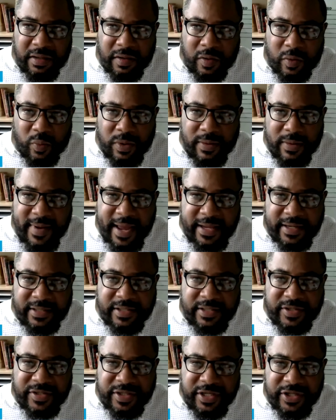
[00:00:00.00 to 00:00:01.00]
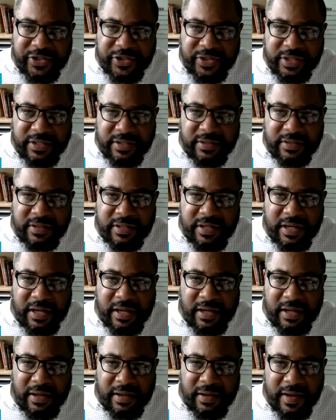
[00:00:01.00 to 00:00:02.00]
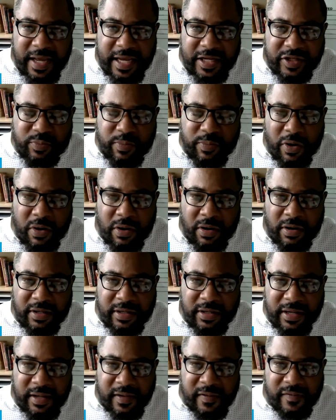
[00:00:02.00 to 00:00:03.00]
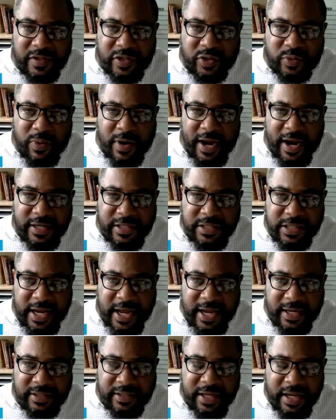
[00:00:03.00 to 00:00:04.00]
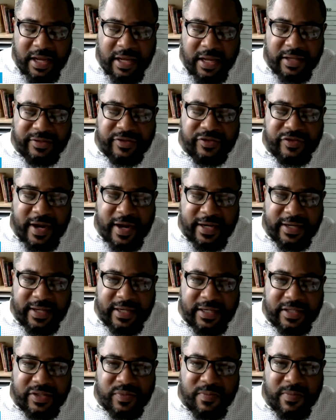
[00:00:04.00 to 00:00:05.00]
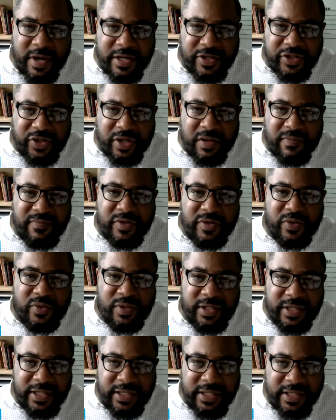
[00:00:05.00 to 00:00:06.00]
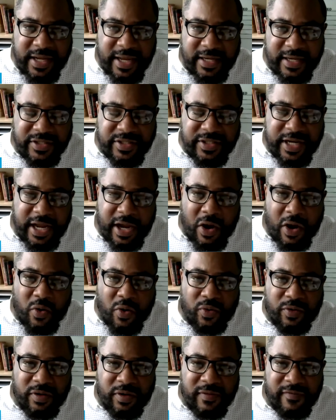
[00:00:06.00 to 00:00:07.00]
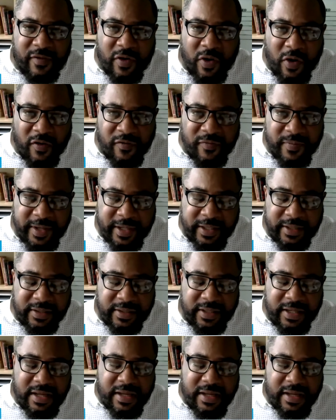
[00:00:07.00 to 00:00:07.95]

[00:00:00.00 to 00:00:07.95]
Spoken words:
we made a decision as part of this project to try to get as much community and stakeholder involvement